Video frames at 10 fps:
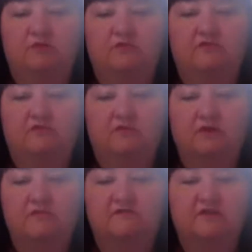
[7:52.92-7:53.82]
informed
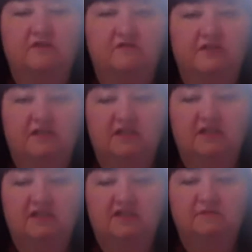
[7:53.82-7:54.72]
of COVID-19
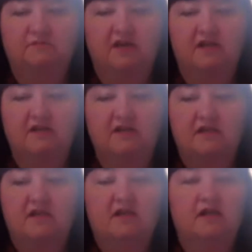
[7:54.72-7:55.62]
spread
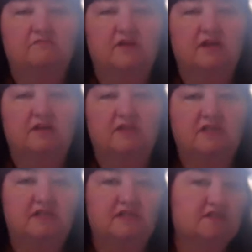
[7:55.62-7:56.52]
and
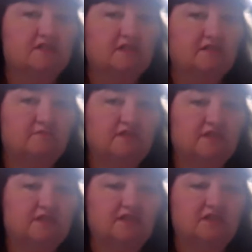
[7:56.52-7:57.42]
recommendations as we see
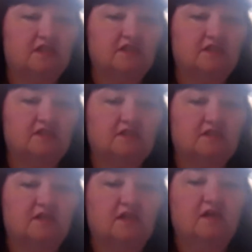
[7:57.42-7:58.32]
changes.
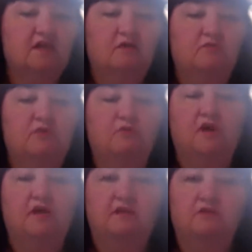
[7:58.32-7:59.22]
We
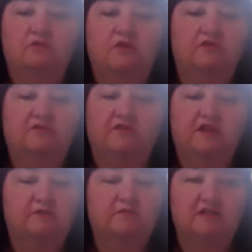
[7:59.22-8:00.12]
want you and your
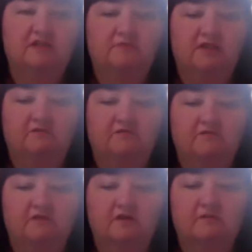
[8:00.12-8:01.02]
family to be
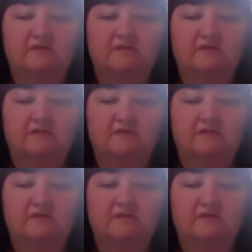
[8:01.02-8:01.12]
informed